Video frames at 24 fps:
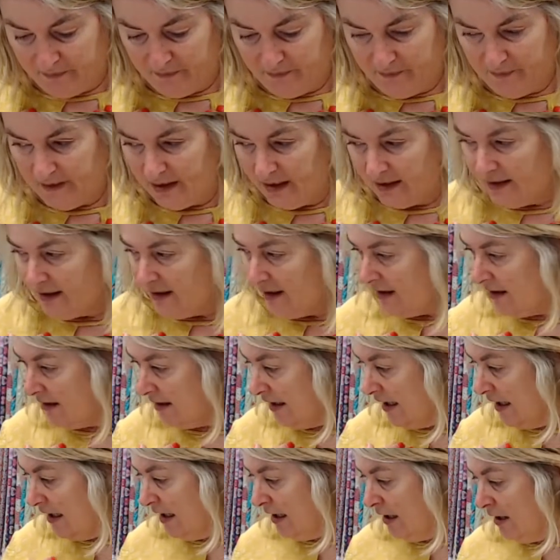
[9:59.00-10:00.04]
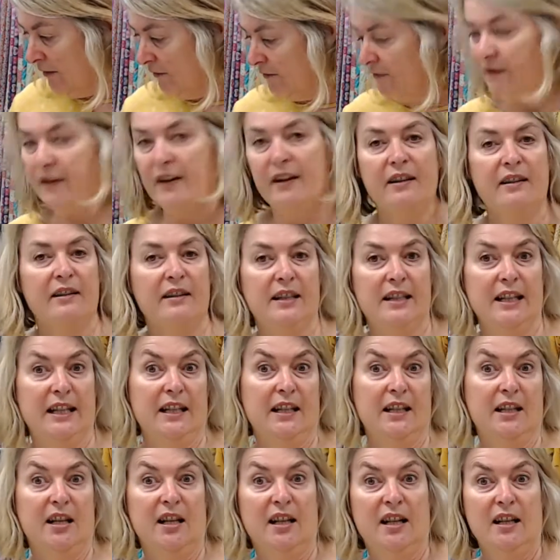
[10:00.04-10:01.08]
Steve did
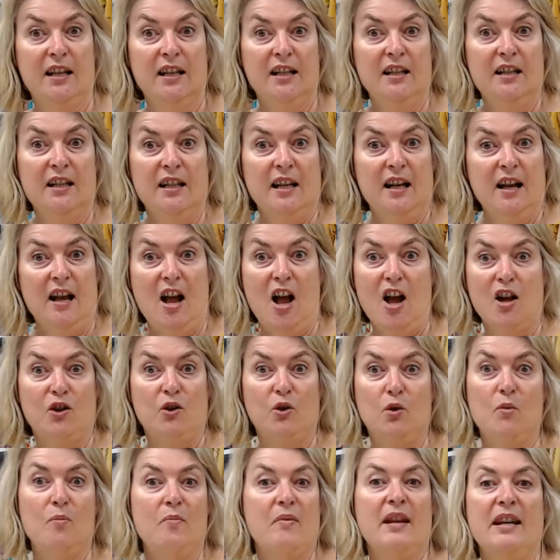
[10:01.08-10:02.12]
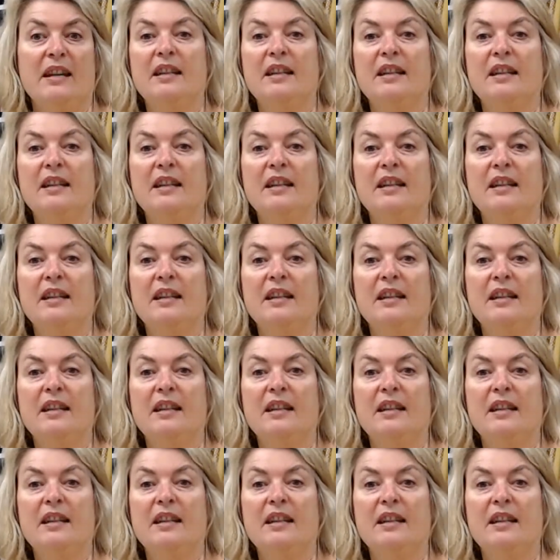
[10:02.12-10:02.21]
a two-piece